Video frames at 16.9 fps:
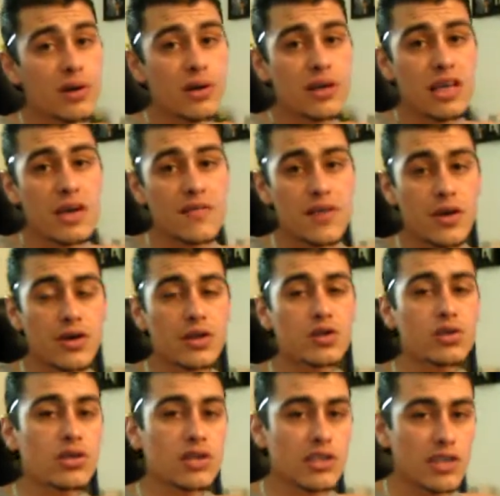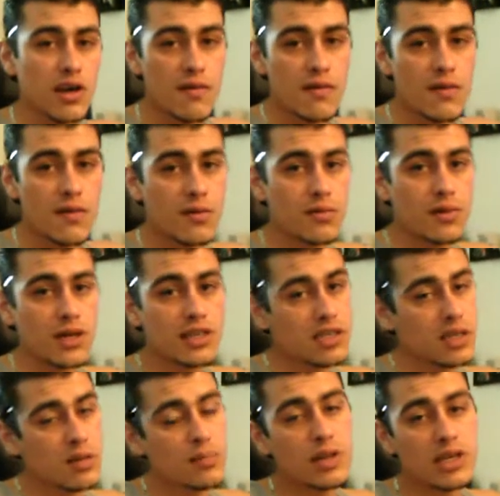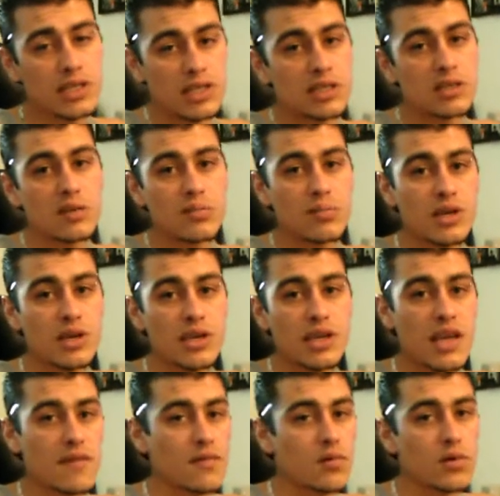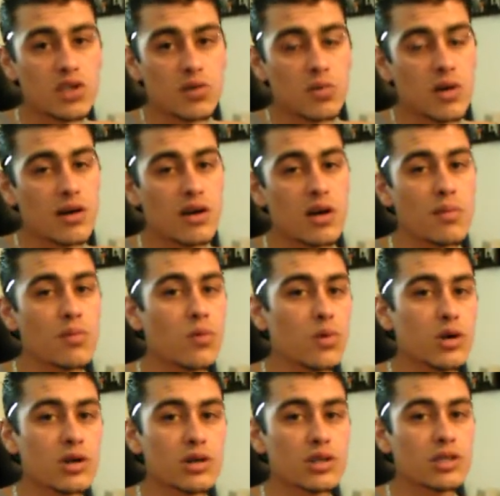If you hear it through your cell phone, it's going to play just the beat, and every once in a while a couple words.